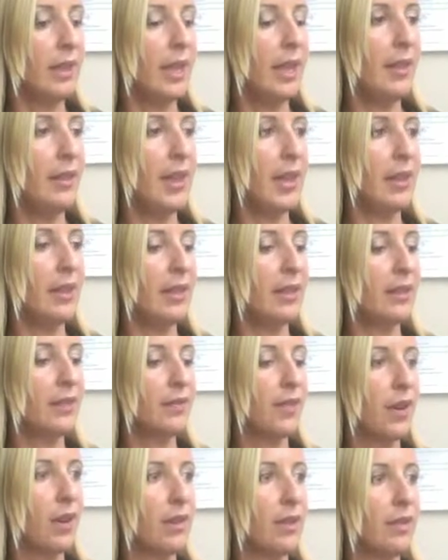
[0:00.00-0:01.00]
then as
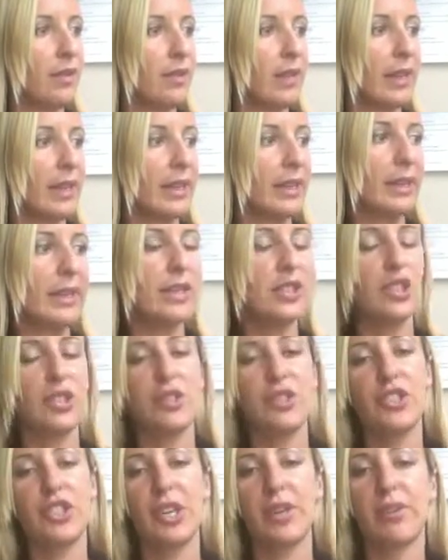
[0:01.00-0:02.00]
far as like
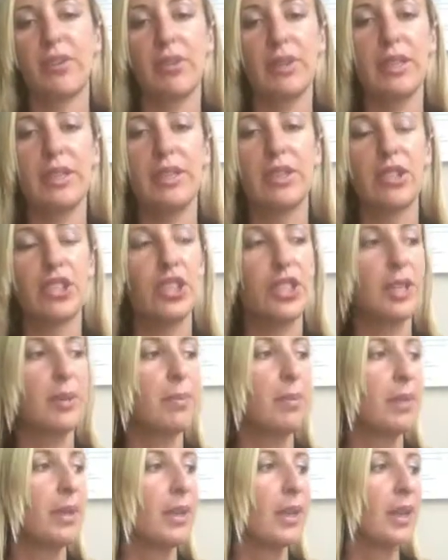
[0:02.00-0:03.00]
just general
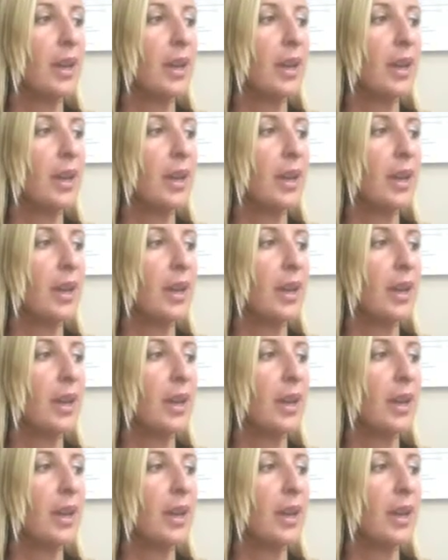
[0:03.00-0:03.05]
leadership,